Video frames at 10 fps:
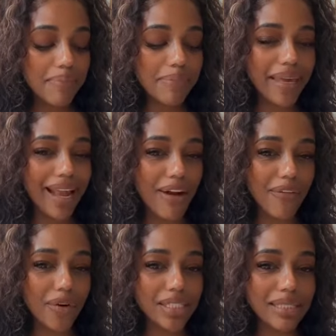But be
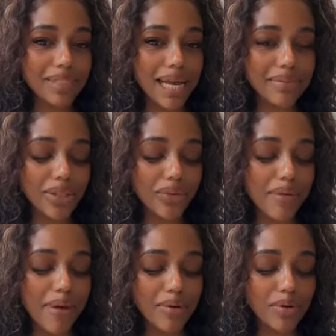careful because sometimes the
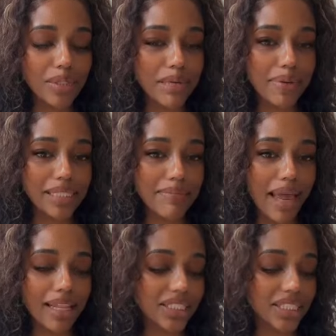Three of Pentacles could be
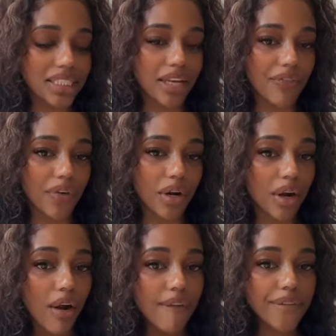somebody that's just looking
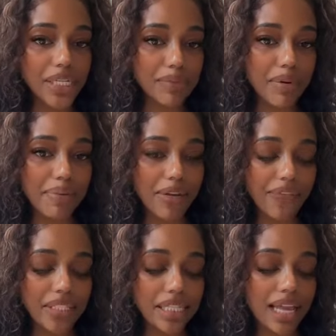for friends with
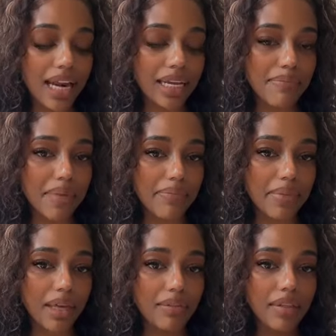benefits and not a
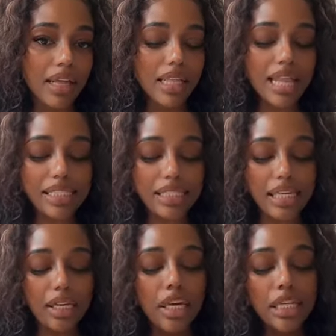commitment. Let's
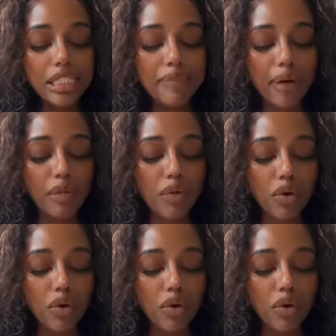see. Spirit,